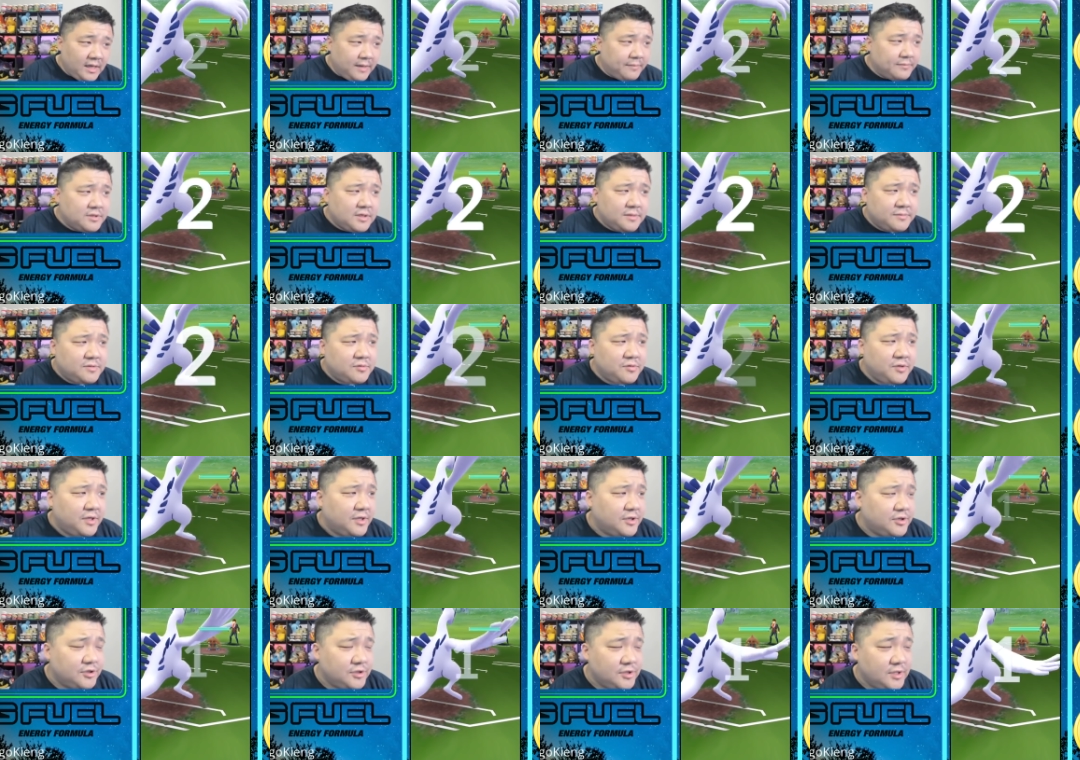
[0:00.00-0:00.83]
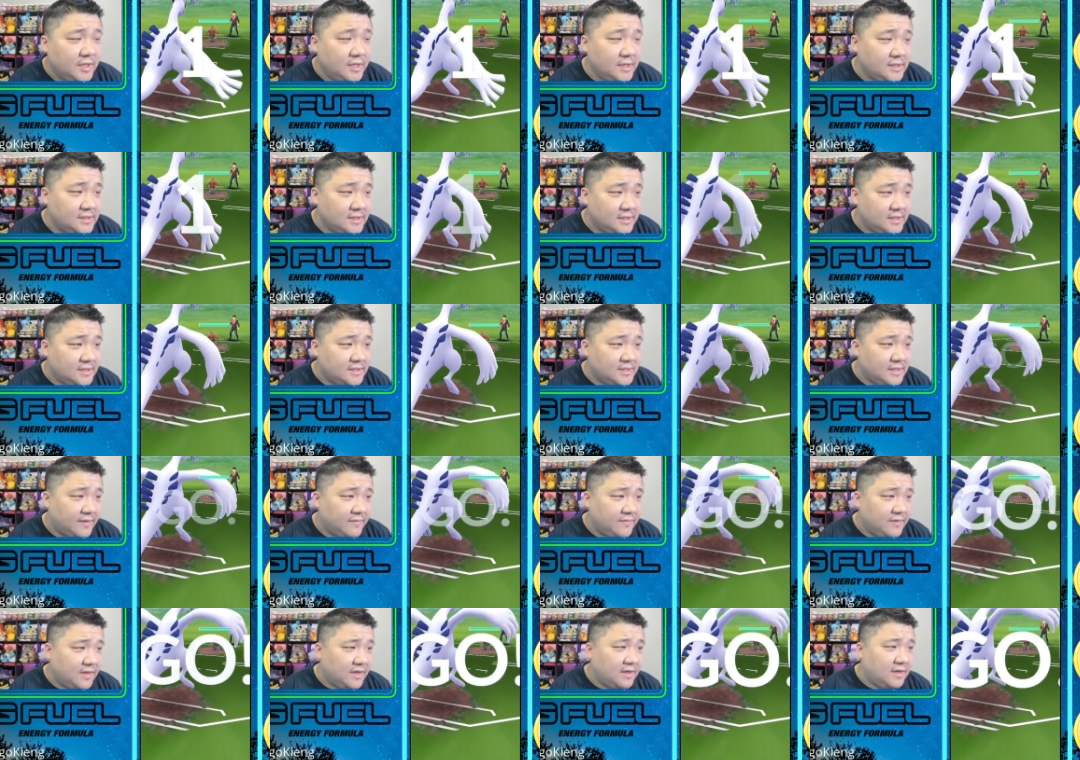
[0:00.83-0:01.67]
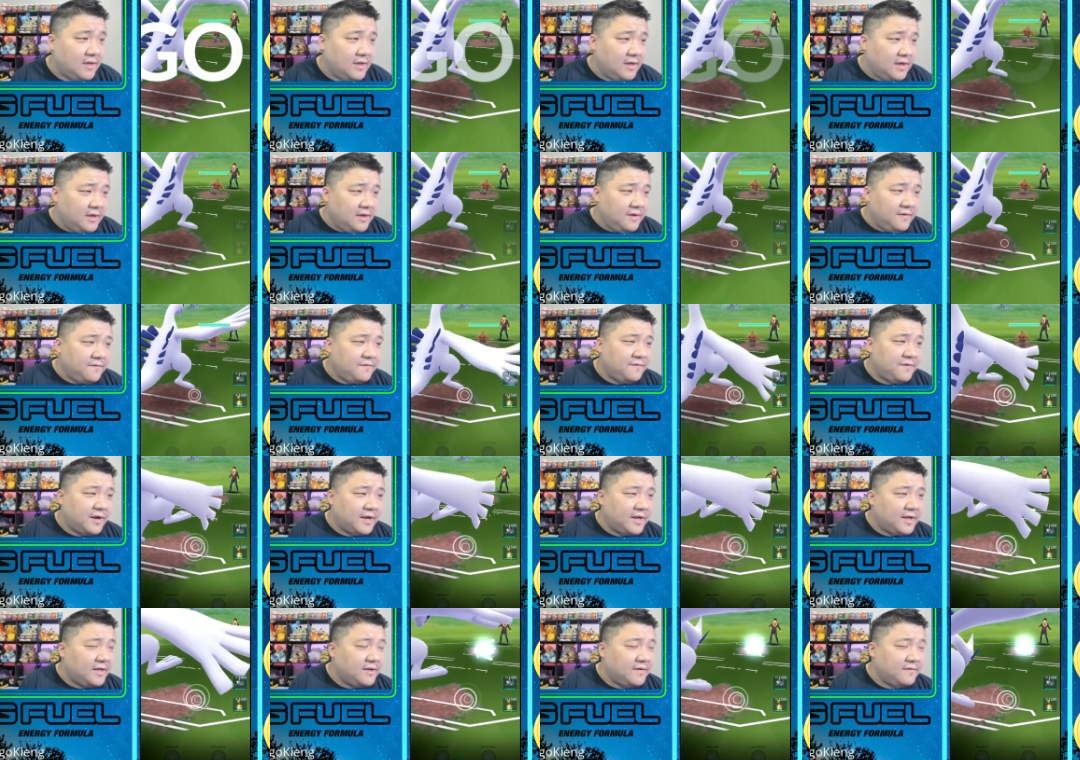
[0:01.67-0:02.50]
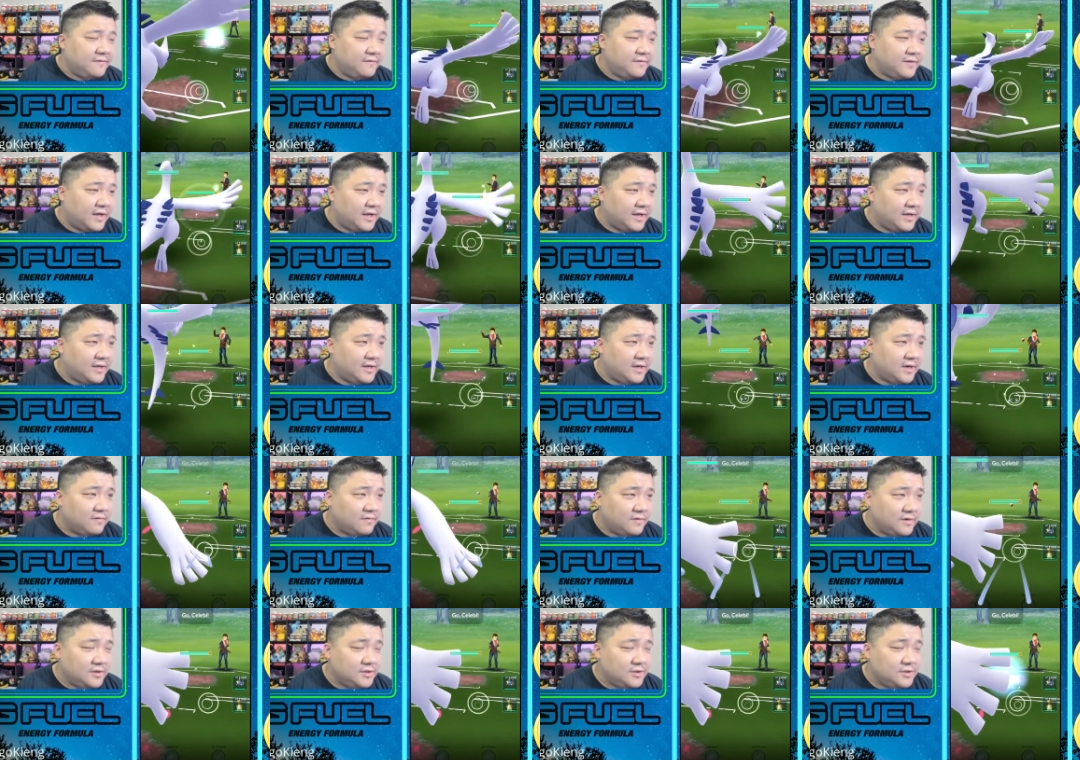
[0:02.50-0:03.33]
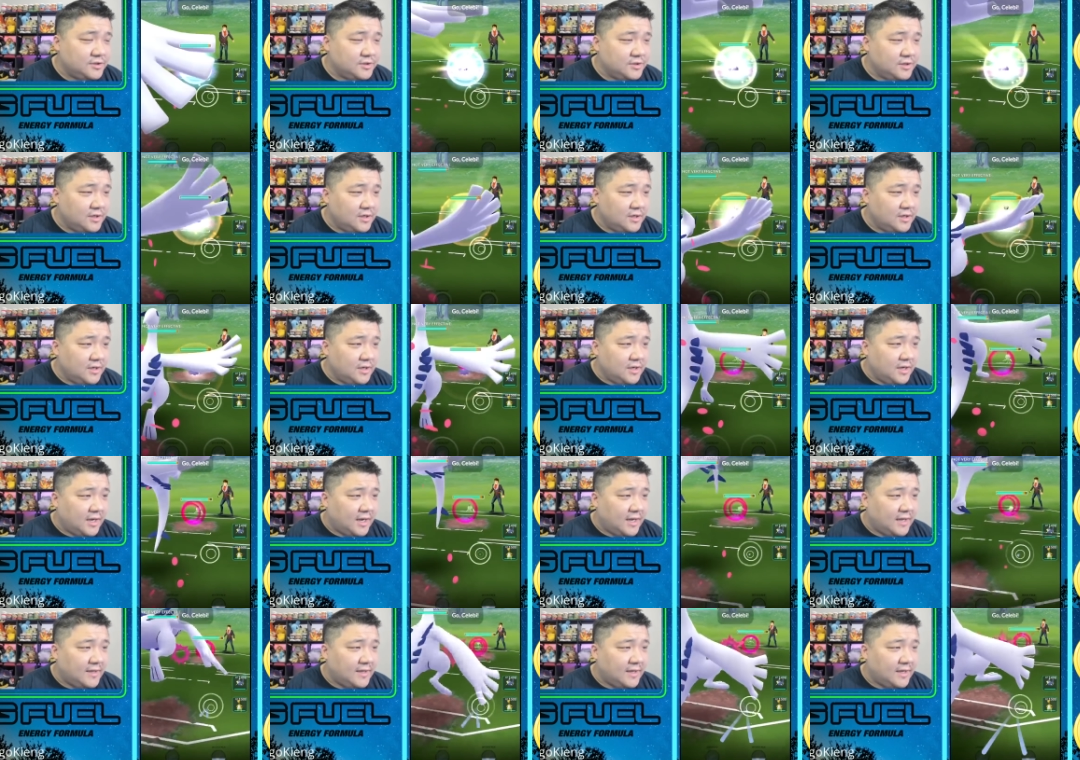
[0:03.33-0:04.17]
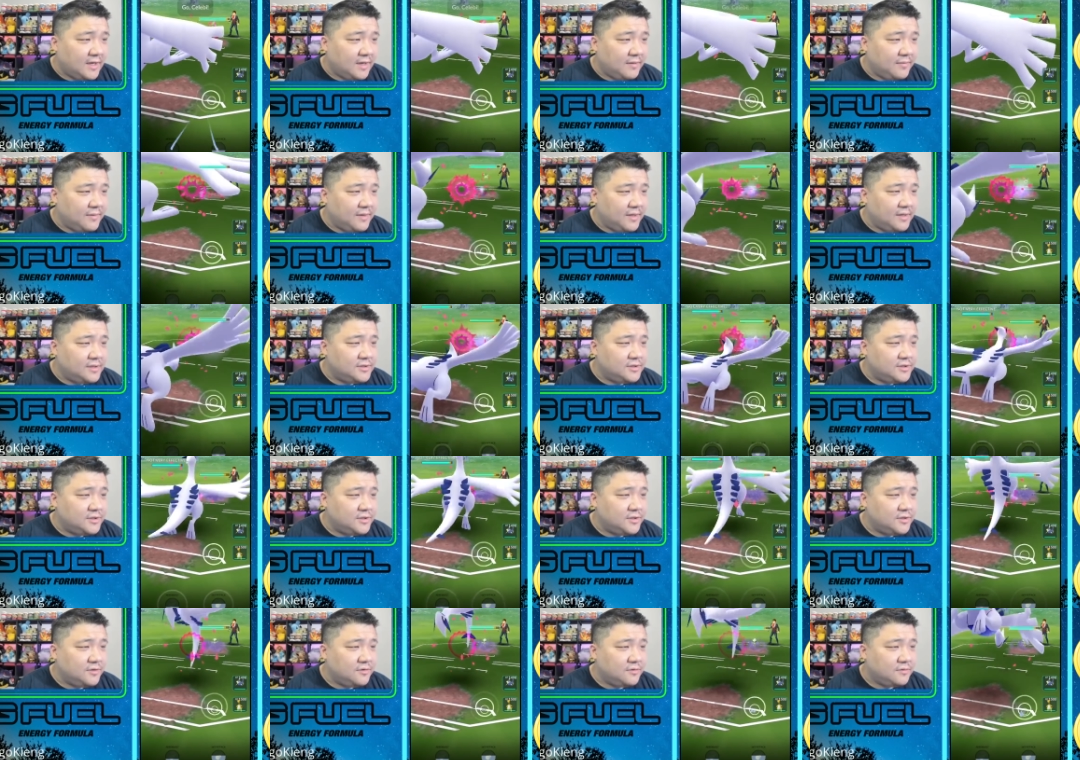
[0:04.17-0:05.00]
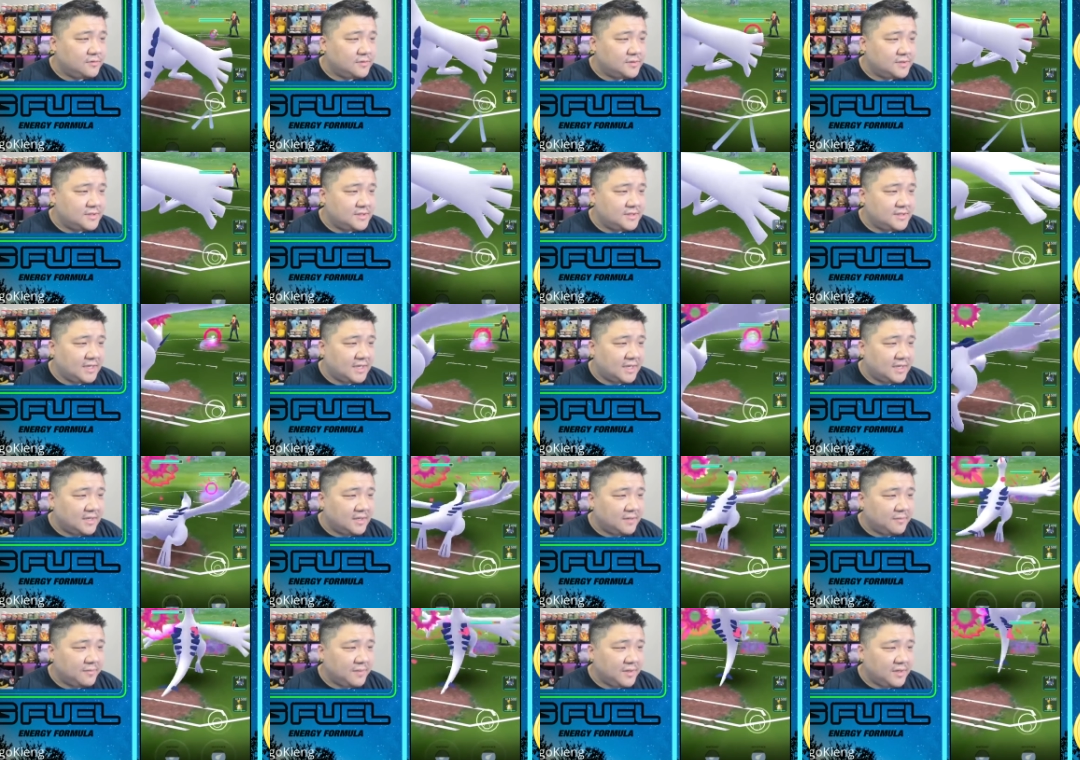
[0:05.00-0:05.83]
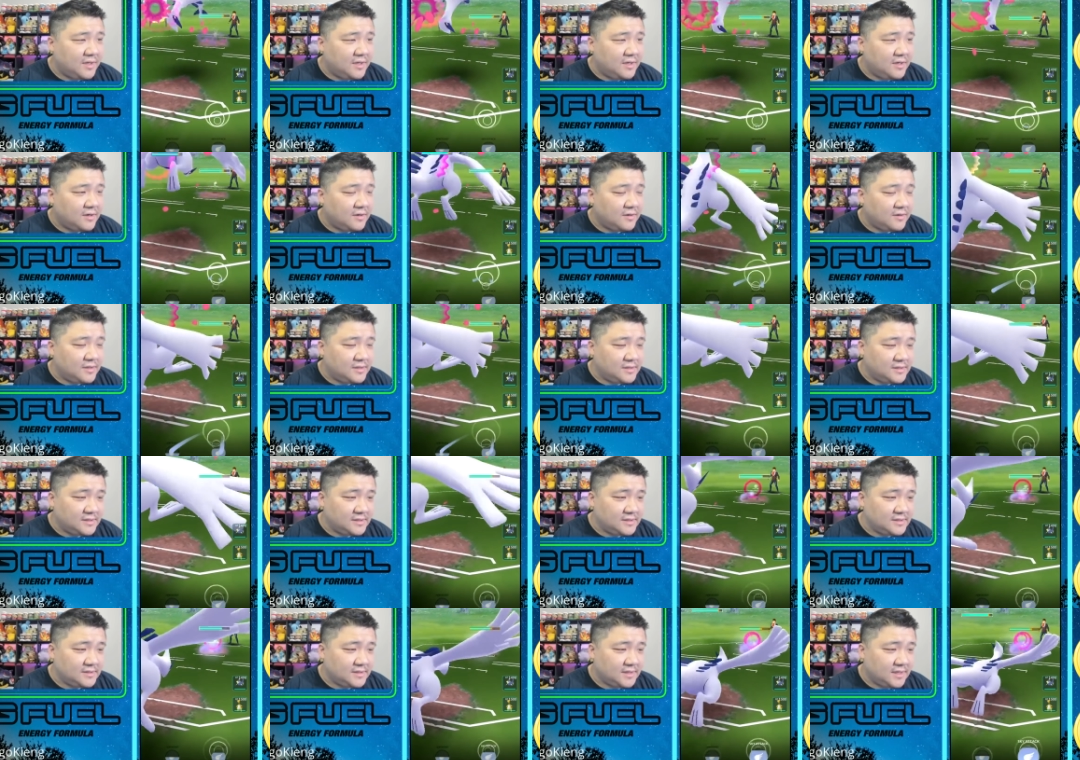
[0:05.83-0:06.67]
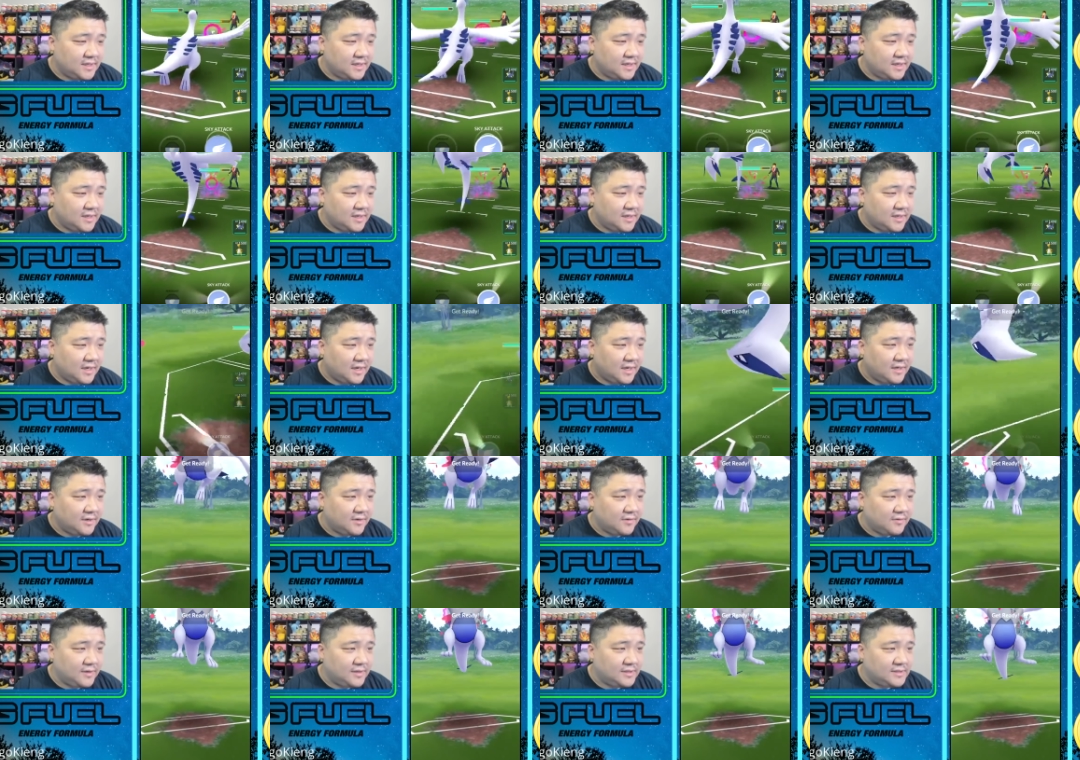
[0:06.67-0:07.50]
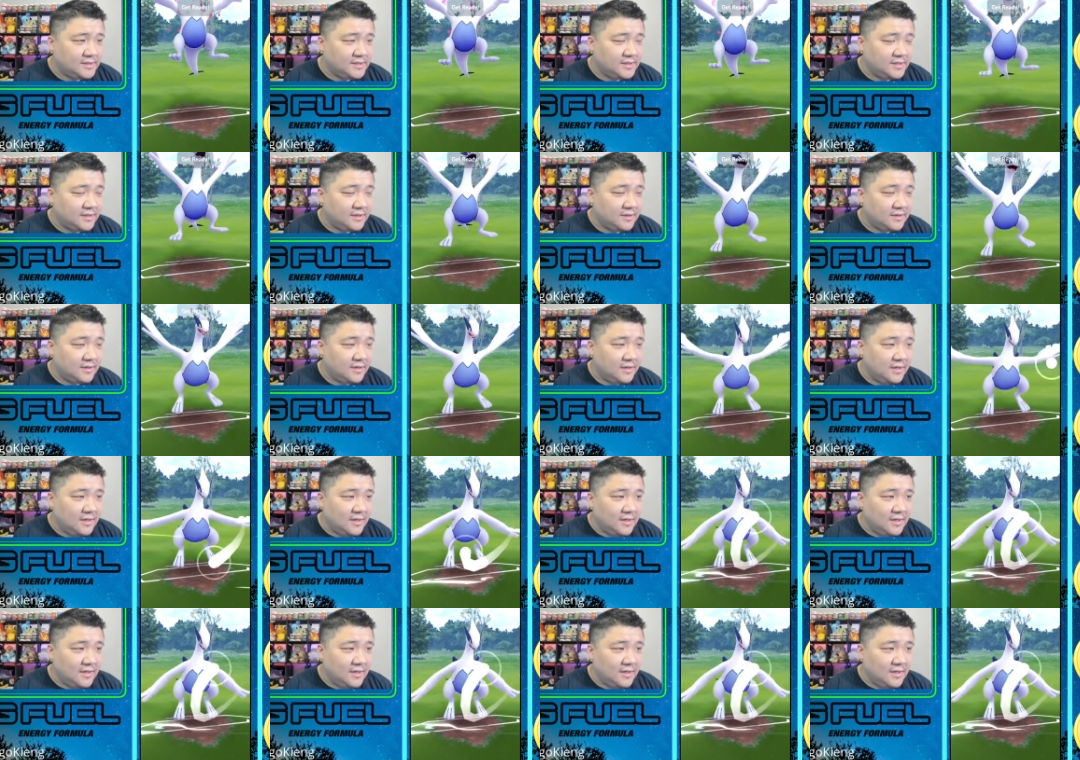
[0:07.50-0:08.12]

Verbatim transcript: top is really interesting because it does have the fighting flying coverage, and they come into Celebi here. This is uh, kind of crazy here.